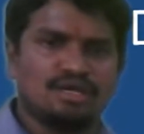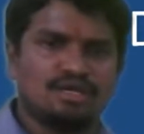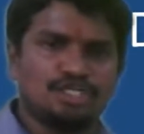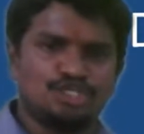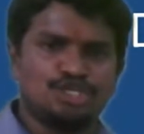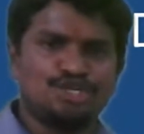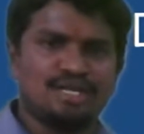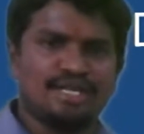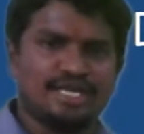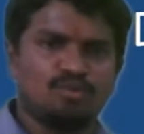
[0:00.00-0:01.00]
in
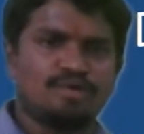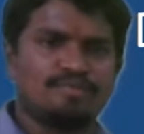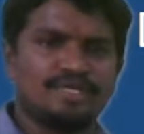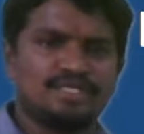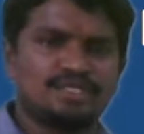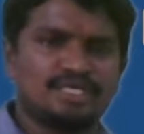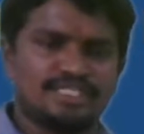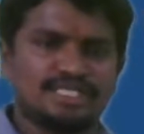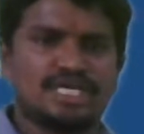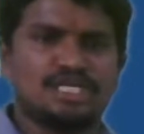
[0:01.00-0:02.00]
general network means it
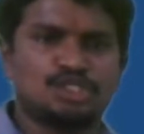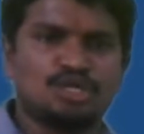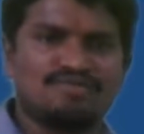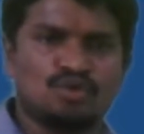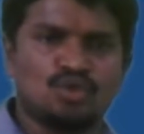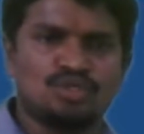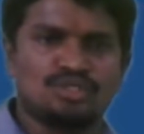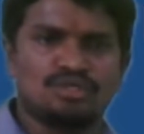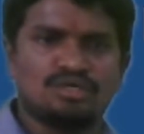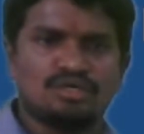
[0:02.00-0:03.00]
is a collection of nodes.